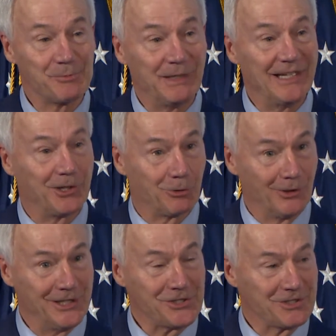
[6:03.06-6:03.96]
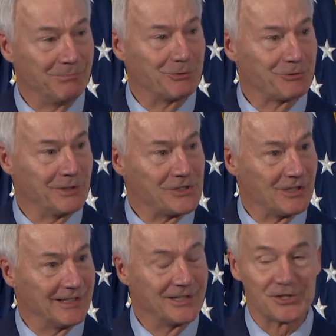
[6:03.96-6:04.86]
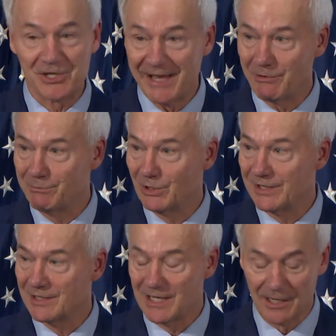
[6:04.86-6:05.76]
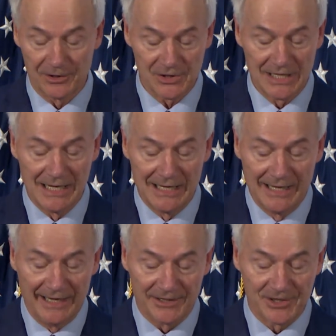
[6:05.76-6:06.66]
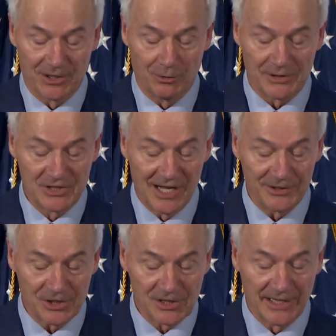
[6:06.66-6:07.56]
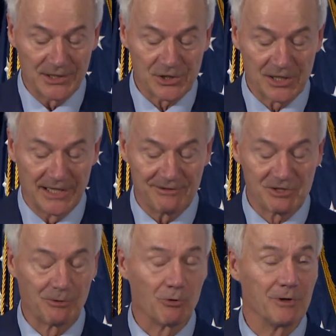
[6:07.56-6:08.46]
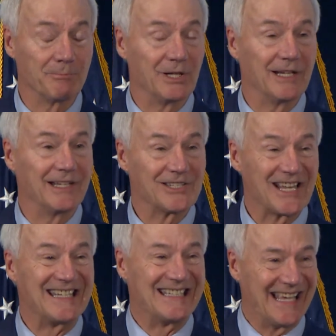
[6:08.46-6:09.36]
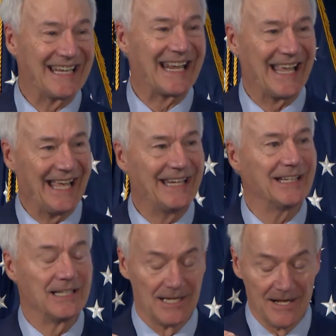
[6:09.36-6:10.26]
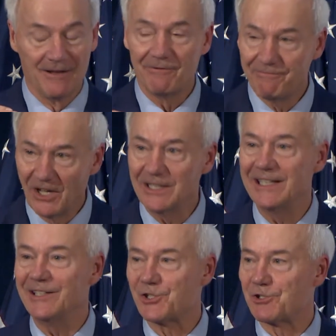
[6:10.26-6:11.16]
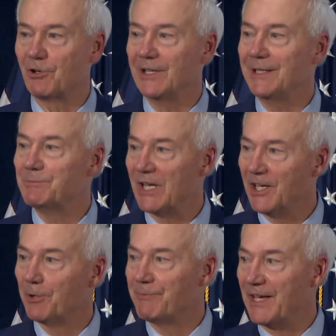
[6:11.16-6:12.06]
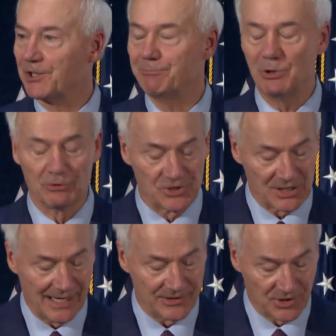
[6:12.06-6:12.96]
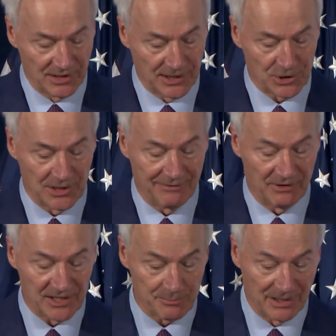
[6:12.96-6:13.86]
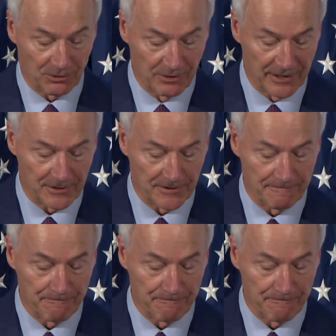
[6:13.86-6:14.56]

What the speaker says: been increased most recently to $7 million. And so it's not just legislative support, but it is dedicated funding stream to help that computer science initiative that has been critical.